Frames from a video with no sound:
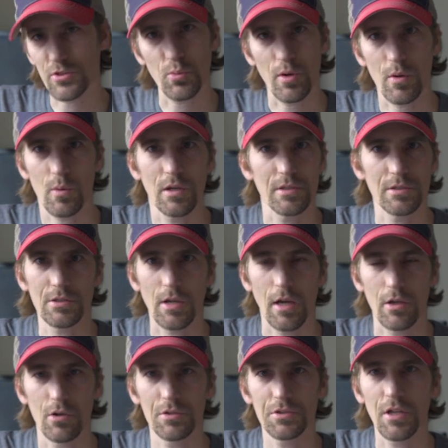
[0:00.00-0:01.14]
Like this one
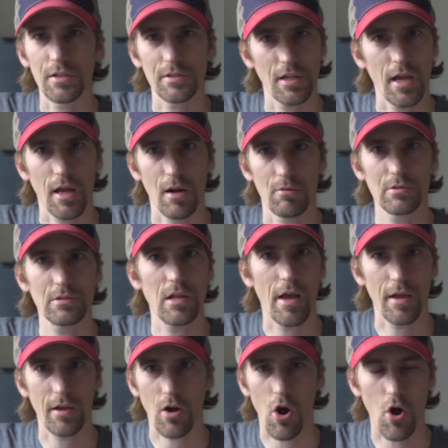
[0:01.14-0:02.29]
was, I used it today and it
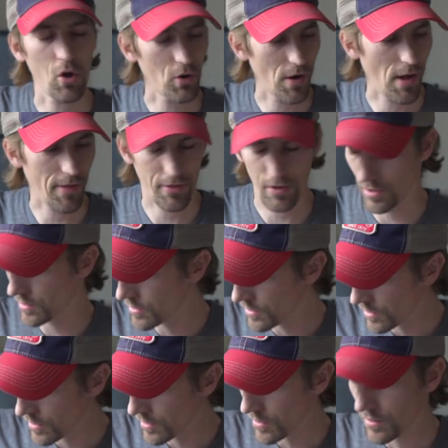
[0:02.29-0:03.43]
was like all or
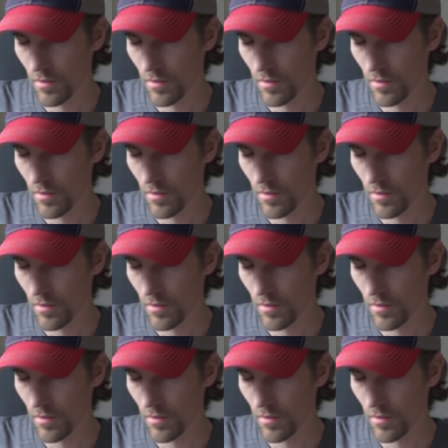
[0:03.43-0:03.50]
nothing.